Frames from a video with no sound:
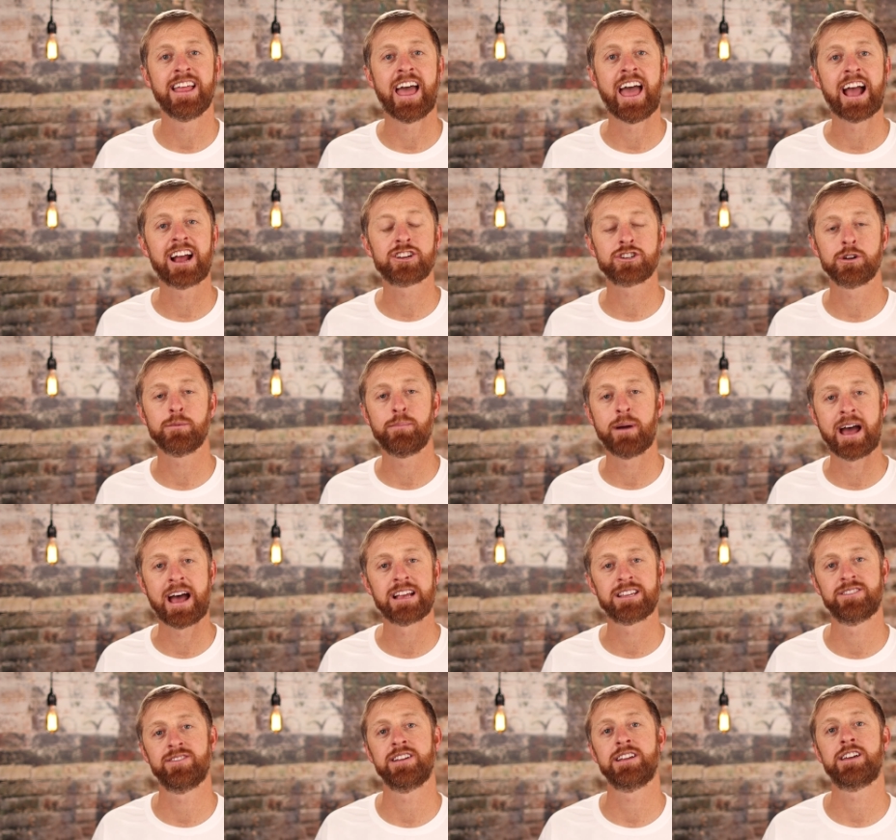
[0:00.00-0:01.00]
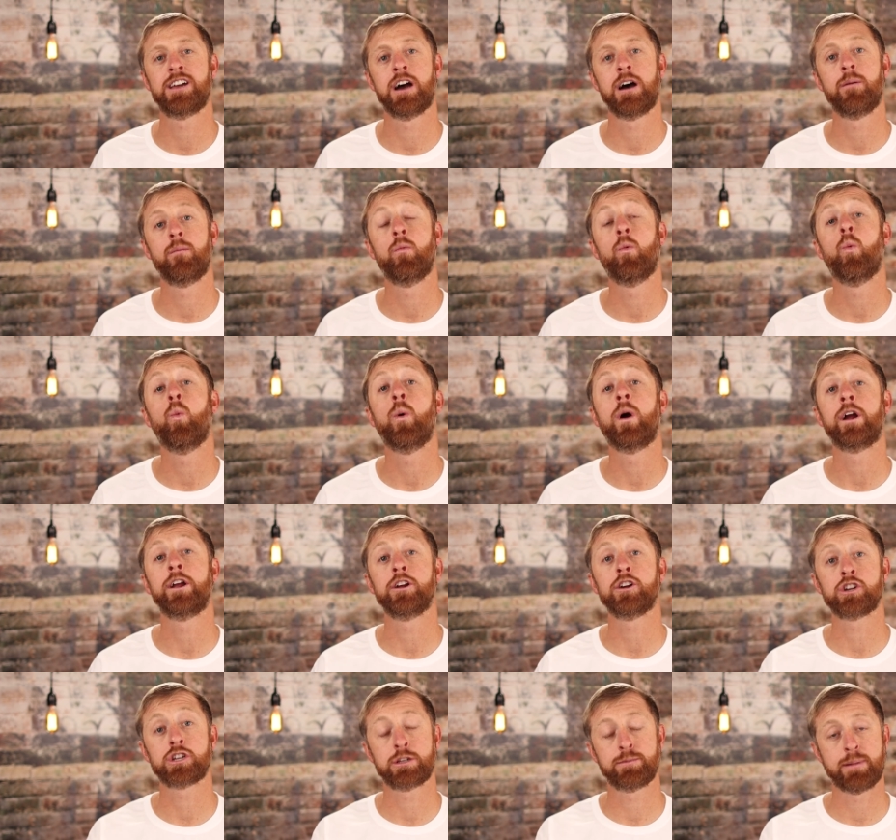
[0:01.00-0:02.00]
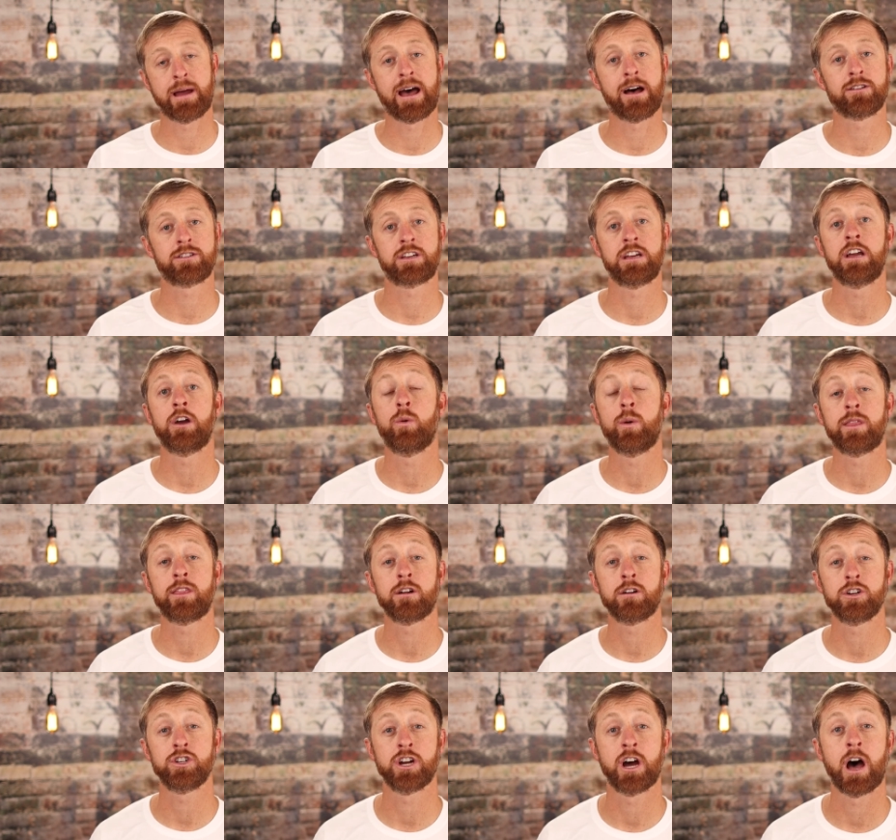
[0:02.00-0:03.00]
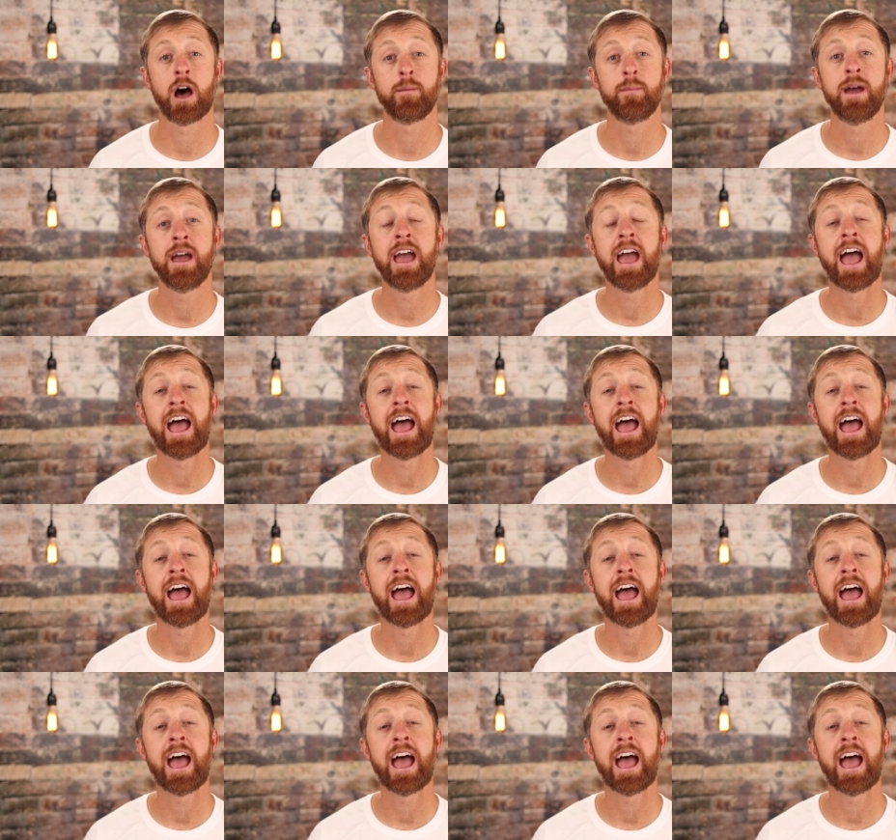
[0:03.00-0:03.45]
extra passive income where your spouse can quit their job